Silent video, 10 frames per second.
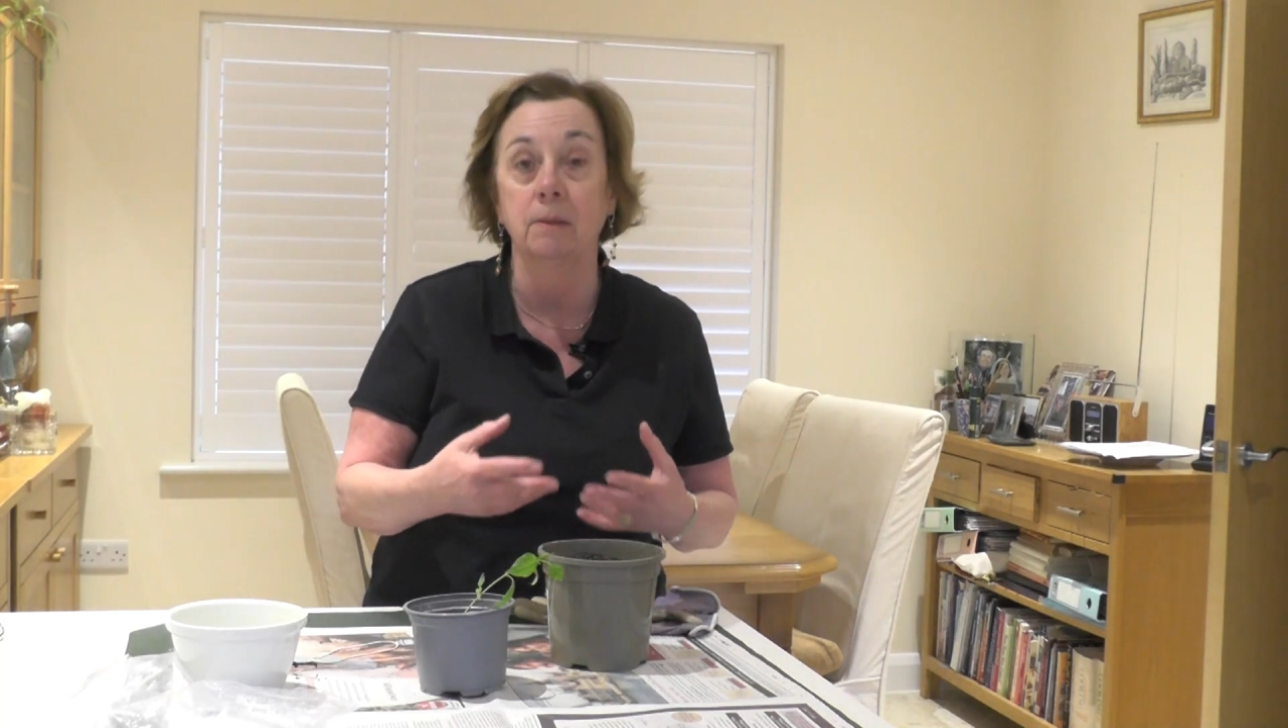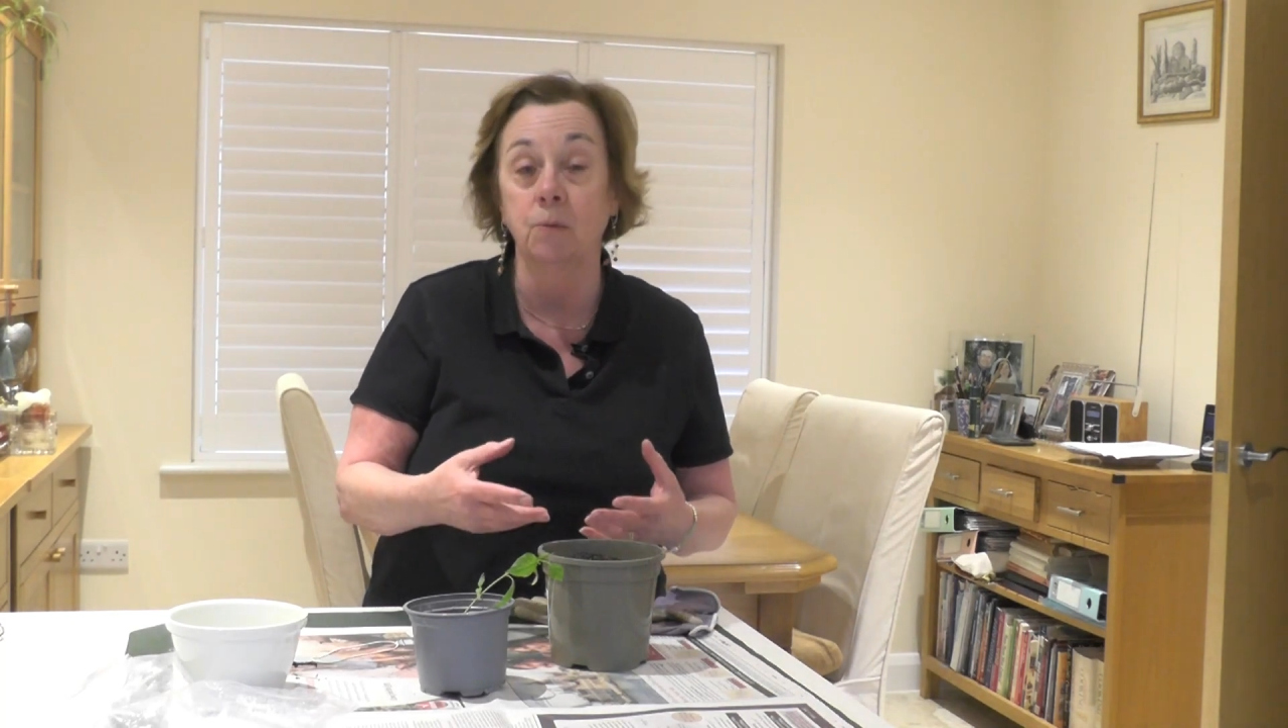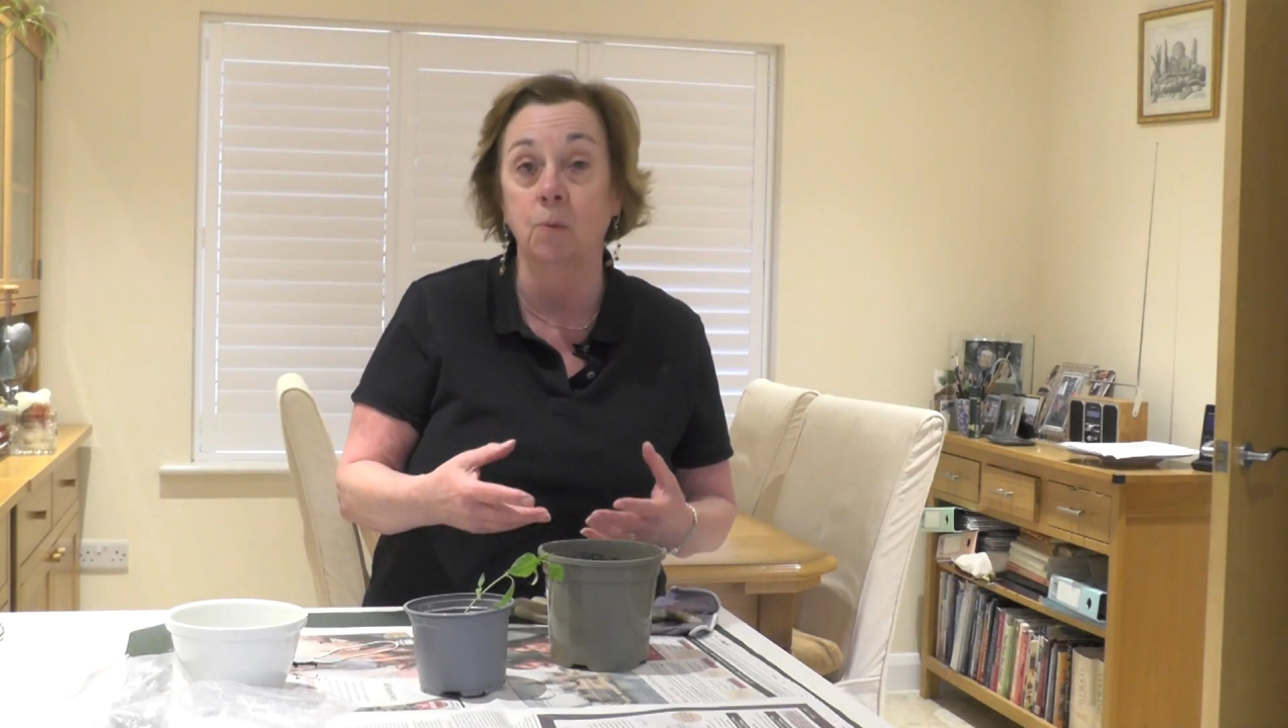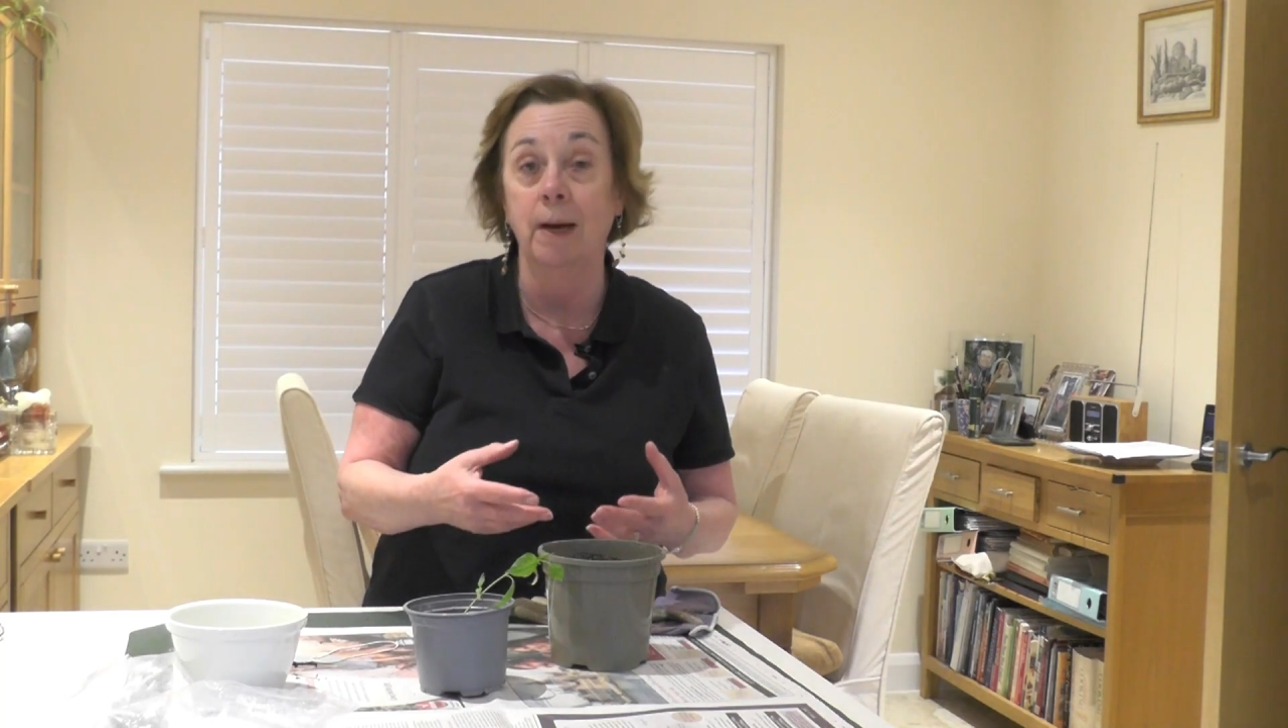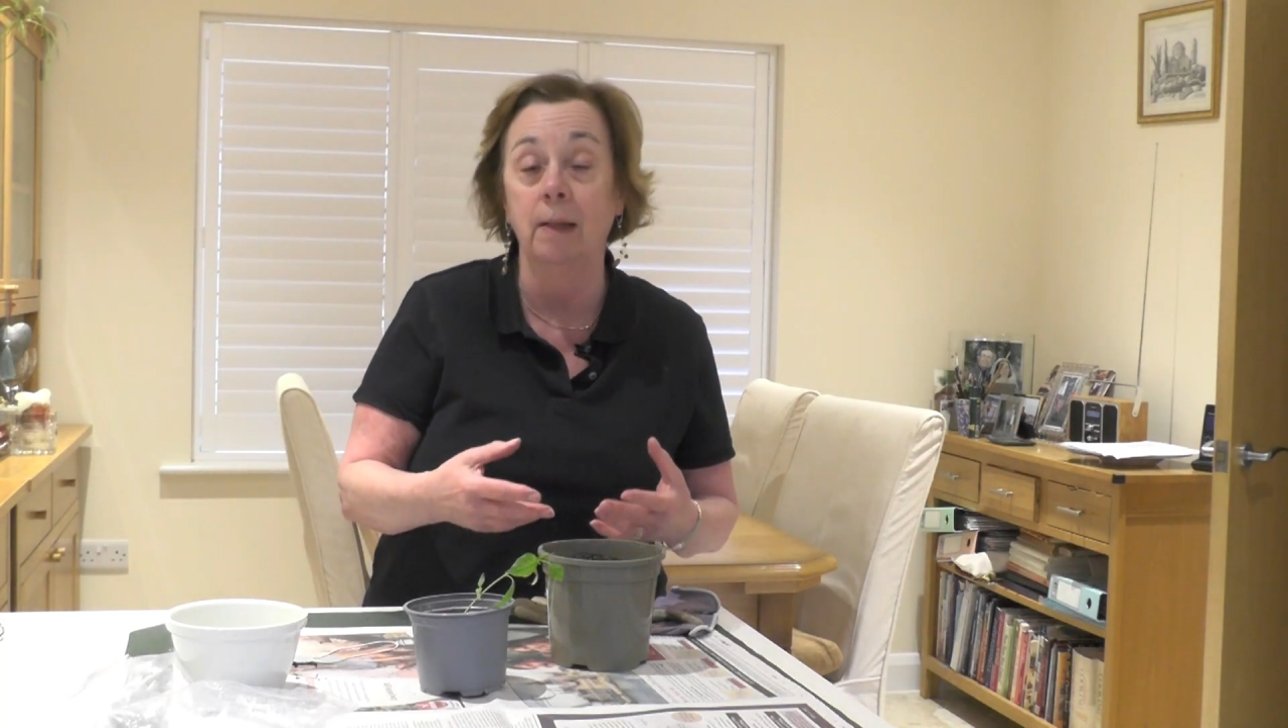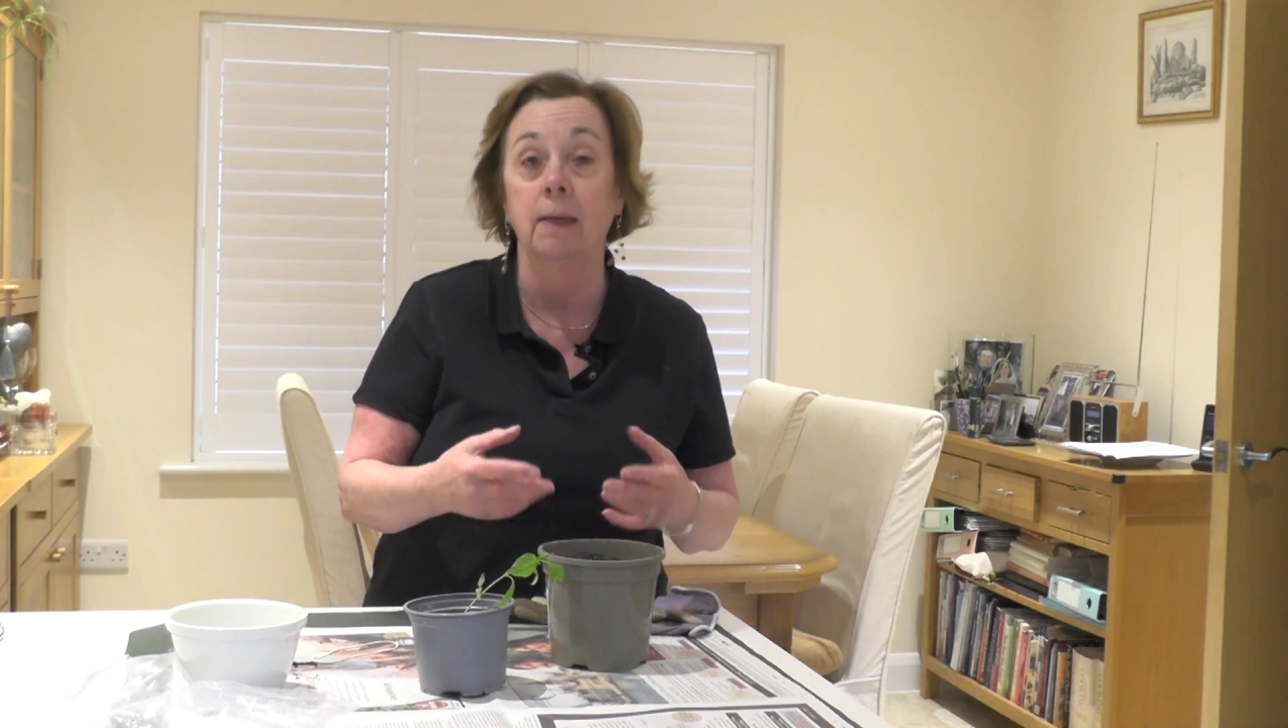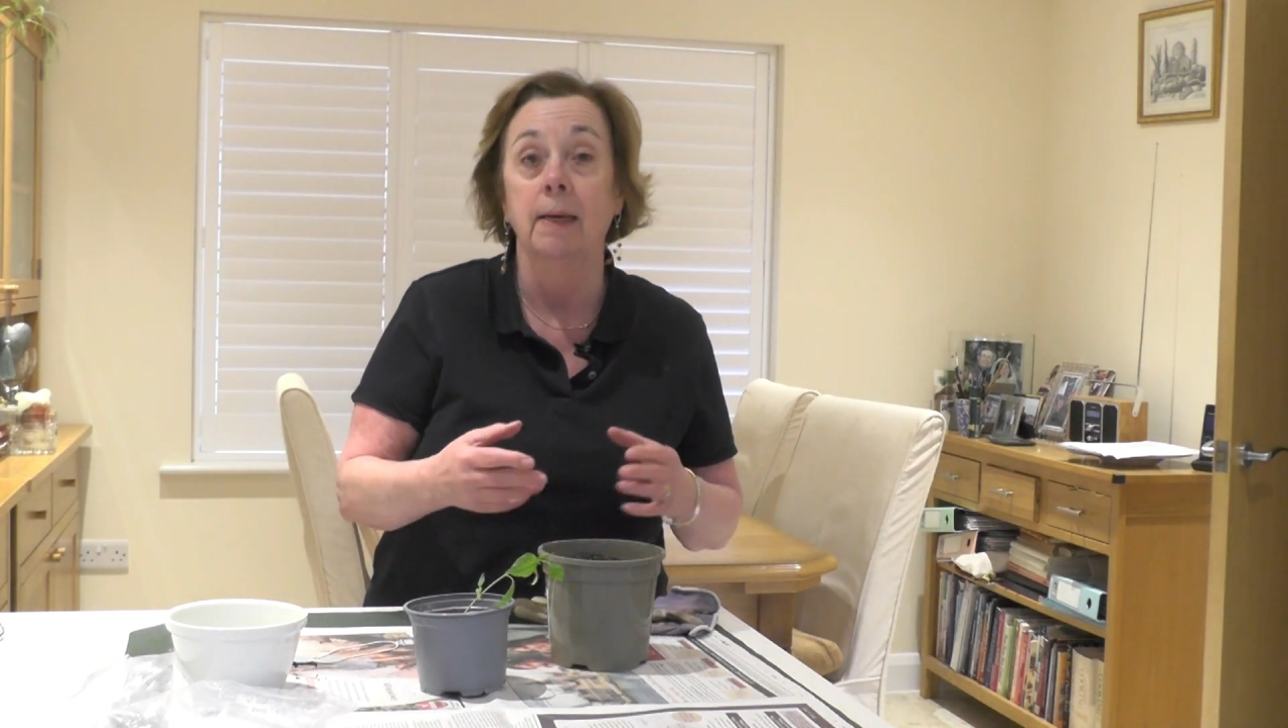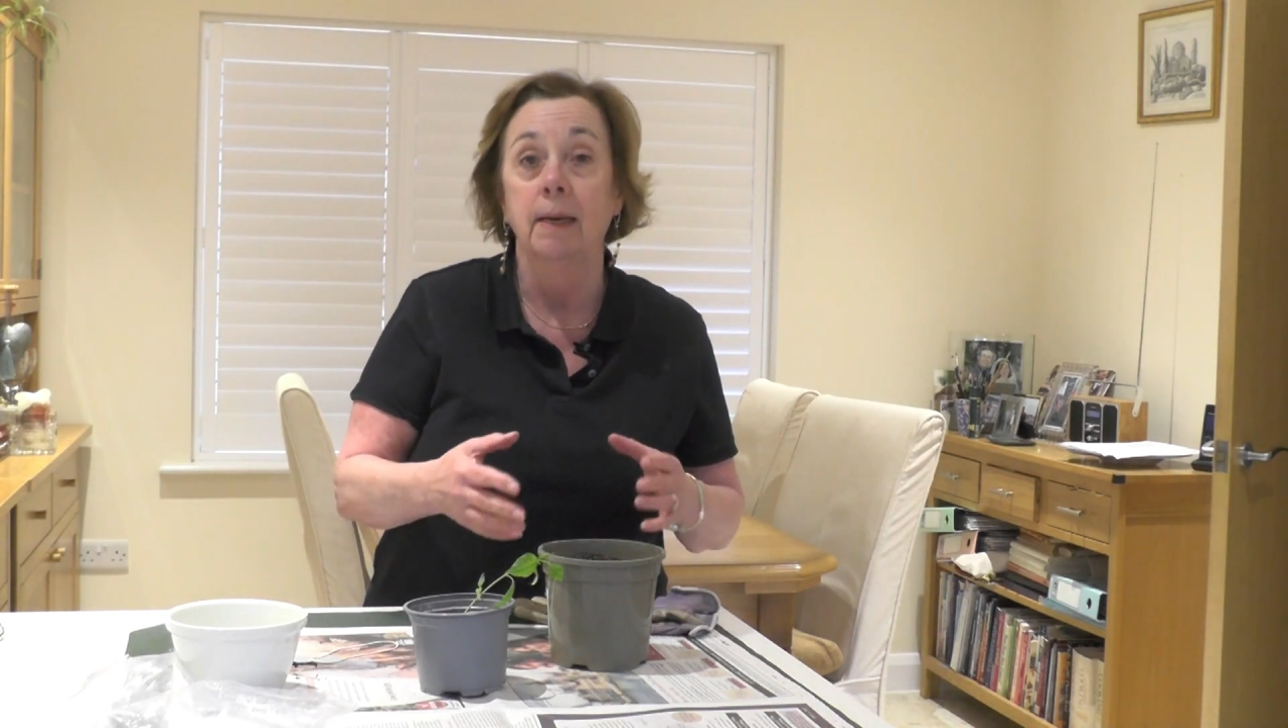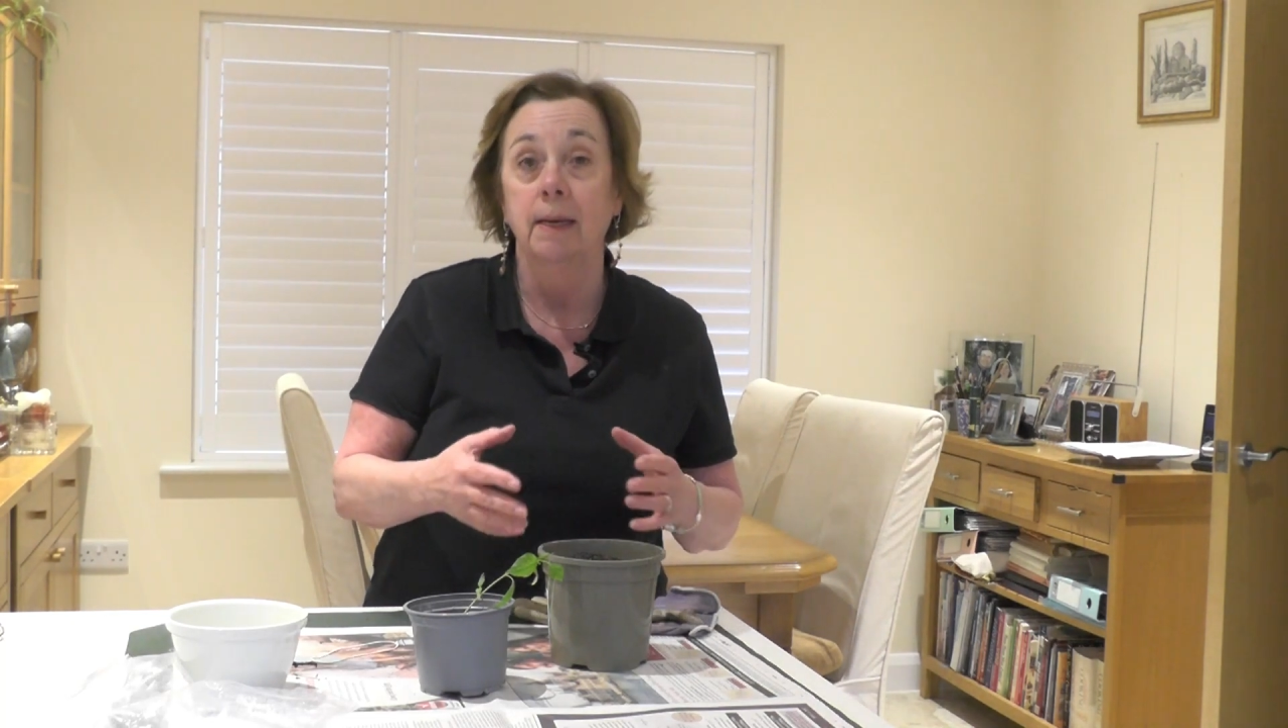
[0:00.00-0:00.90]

as well